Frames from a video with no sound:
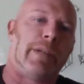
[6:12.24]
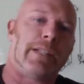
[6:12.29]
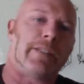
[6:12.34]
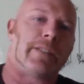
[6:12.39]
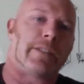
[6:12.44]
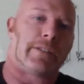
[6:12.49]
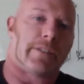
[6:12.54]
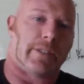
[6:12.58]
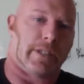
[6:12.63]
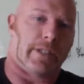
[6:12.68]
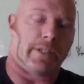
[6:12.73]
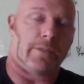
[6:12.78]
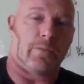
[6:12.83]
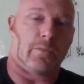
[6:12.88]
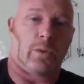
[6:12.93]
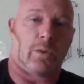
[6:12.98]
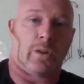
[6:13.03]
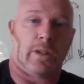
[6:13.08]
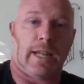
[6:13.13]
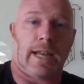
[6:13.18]

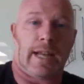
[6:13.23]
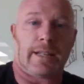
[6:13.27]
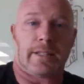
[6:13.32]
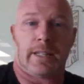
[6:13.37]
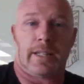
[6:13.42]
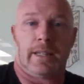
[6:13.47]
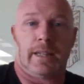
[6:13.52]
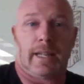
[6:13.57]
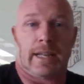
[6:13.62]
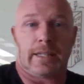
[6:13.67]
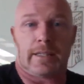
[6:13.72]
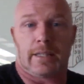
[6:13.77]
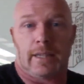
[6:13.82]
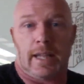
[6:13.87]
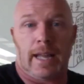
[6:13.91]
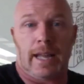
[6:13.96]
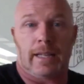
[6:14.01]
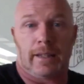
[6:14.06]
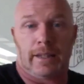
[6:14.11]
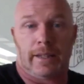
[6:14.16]
businesses were less and
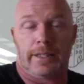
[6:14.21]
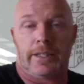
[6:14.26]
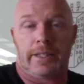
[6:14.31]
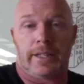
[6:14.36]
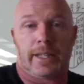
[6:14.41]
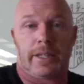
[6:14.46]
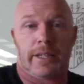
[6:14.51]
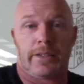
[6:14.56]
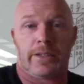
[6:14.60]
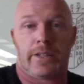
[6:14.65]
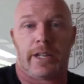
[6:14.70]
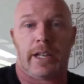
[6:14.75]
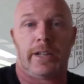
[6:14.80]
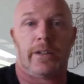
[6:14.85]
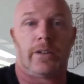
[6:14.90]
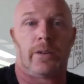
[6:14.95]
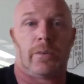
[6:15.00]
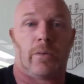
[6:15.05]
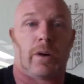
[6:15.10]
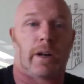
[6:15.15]
less likely to
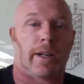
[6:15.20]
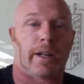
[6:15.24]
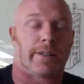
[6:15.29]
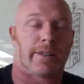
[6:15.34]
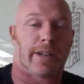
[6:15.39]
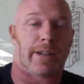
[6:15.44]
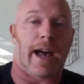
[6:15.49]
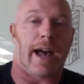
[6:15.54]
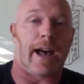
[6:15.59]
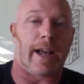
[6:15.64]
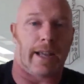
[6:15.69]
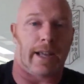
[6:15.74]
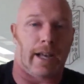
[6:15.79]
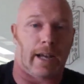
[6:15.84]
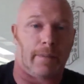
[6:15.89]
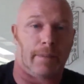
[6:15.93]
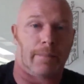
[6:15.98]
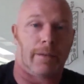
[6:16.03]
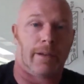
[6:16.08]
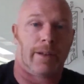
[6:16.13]
continue to want to
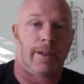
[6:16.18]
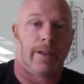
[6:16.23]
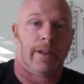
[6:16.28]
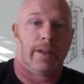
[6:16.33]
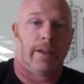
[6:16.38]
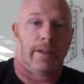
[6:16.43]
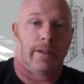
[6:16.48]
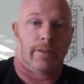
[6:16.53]
tie up